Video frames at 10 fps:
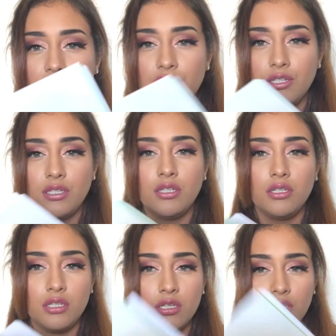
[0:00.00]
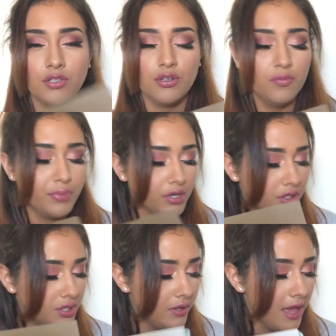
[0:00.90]
I just use a notebook.
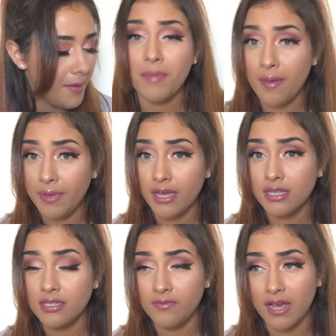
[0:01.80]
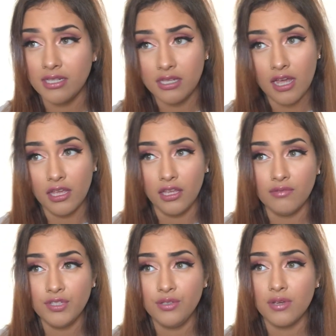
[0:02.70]
So yeah, my biggest advice that I could
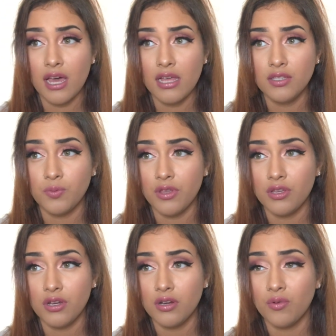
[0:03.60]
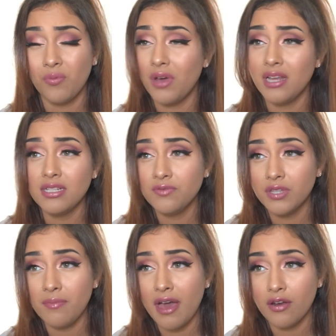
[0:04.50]
give to you guys, whether it doesn't
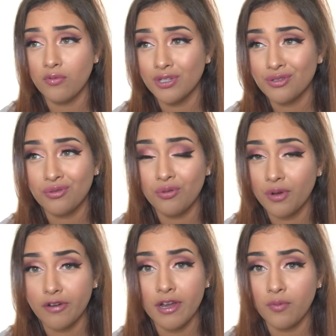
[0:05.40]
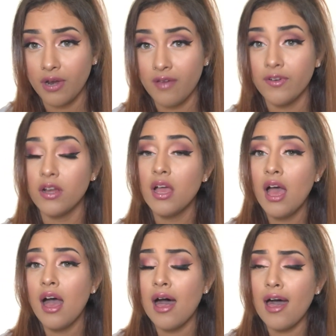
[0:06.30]
really matter what school, what grade, whatever,
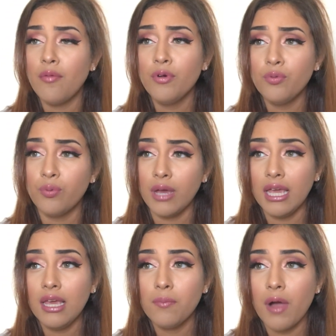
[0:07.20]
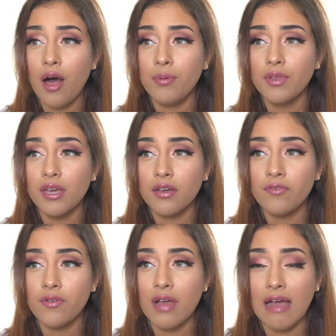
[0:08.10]
I would wait probably like
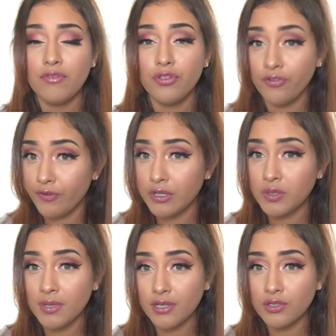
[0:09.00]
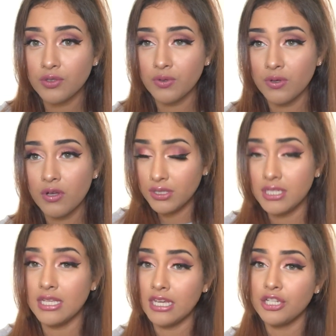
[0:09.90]
after the first week of school
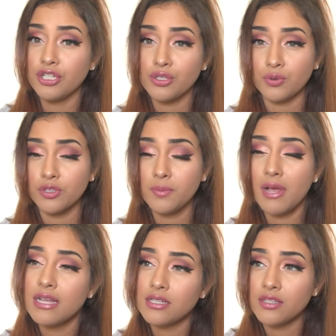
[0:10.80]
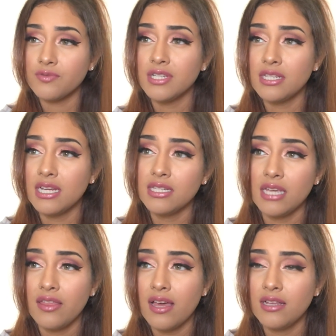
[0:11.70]
to get your school supplies. And the reason I
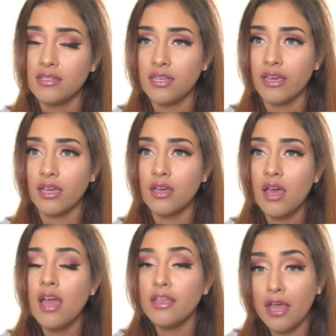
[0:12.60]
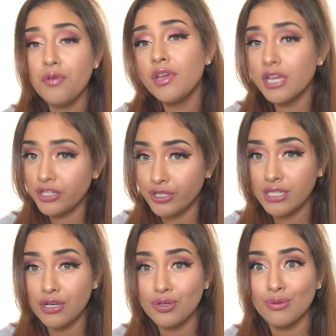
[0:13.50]
say that is, like, yeah, you can get your
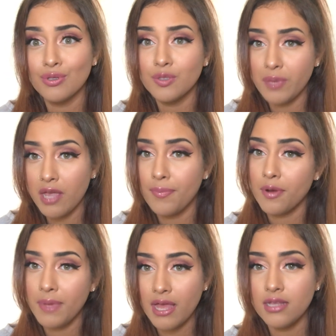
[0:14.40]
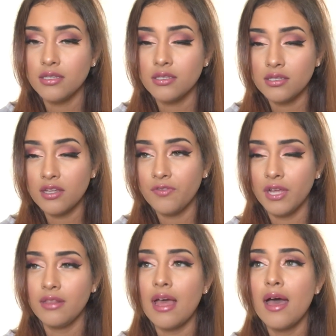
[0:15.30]
essentials, paper, pens, stuff
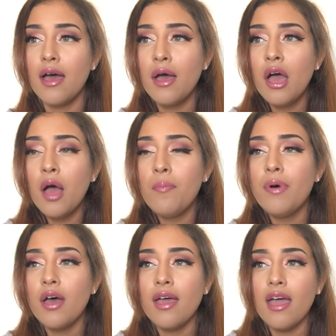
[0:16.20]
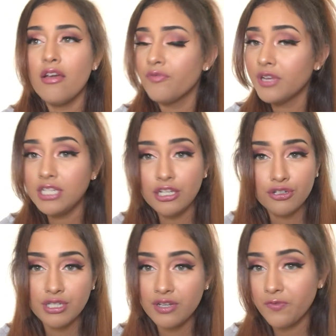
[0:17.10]
like that, but every
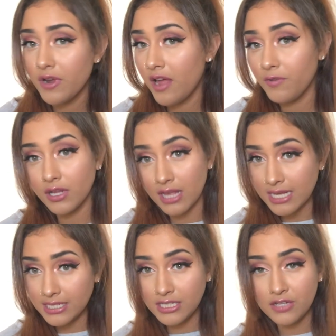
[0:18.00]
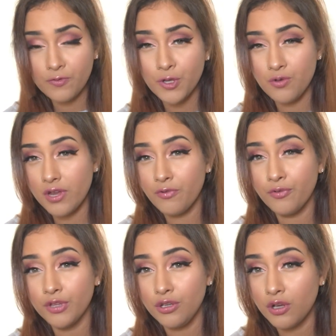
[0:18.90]
teacher's different, every class is different. You never
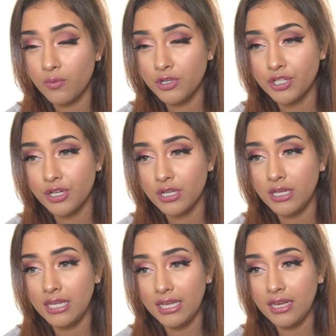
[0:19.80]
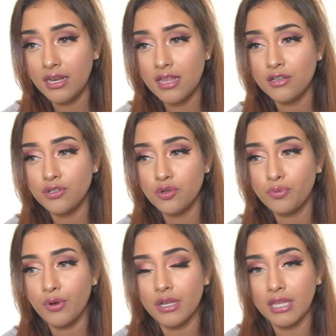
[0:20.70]
really know what you're gonna need, and there's no
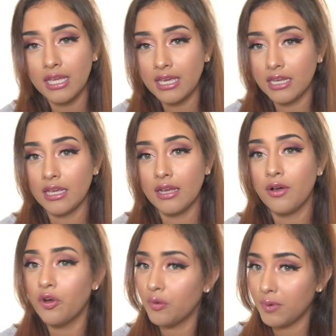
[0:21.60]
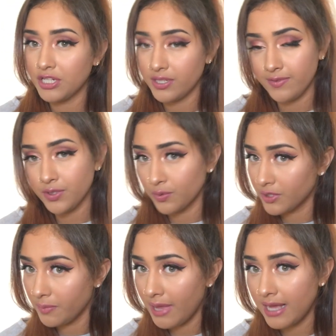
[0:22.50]
point in like getting a whole bunch of
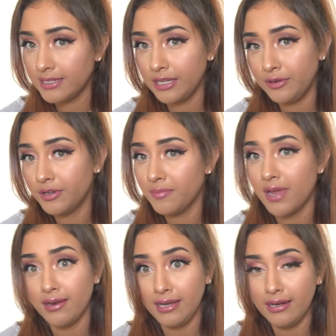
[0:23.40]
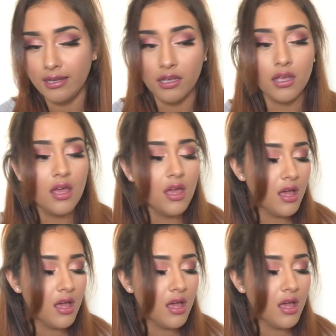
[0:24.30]
school supplies and you end up not needing it.